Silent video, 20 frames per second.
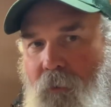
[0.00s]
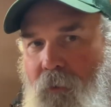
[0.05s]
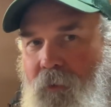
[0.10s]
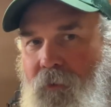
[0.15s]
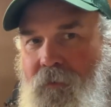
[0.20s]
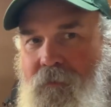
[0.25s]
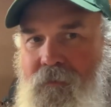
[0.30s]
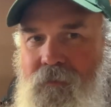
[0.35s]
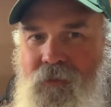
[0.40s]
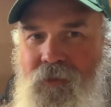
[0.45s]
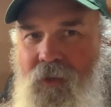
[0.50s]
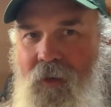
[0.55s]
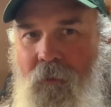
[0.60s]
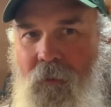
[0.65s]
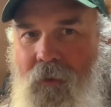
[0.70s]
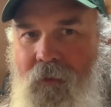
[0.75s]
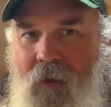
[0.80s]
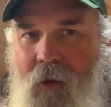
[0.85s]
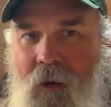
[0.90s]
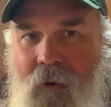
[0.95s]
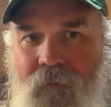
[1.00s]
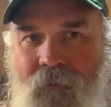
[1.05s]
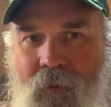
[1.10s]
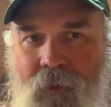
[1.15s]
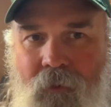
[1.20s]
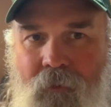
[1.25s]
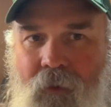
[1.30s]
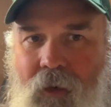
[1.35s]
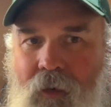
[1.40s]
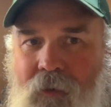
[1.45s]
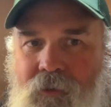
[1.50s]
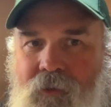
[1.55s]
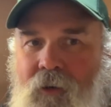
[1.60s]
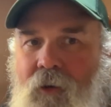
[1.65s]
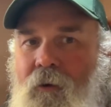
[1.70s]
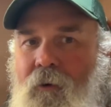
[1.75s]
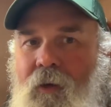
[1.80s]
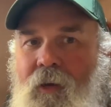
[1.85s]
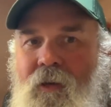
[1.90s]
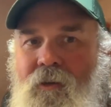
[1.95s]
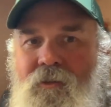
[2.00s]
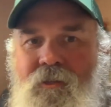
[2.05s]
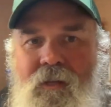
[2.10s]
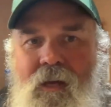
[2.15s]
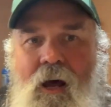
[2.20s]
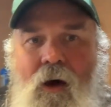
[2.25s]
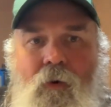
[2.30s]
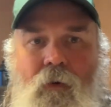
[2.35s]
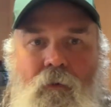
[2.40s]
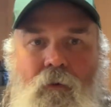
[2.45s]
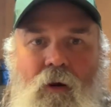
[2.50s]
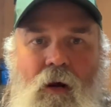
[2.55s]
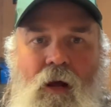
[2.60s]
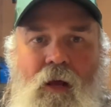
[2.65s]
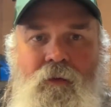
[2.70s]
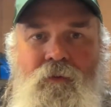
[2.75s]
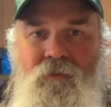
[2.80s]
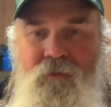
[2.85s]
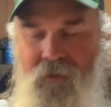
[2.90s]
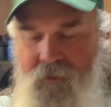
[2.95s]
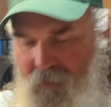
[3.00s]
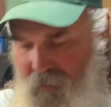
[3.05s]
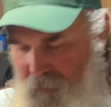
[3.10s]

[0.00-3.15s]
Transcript: We'll see what the air-fuel ratio is, see how it runs.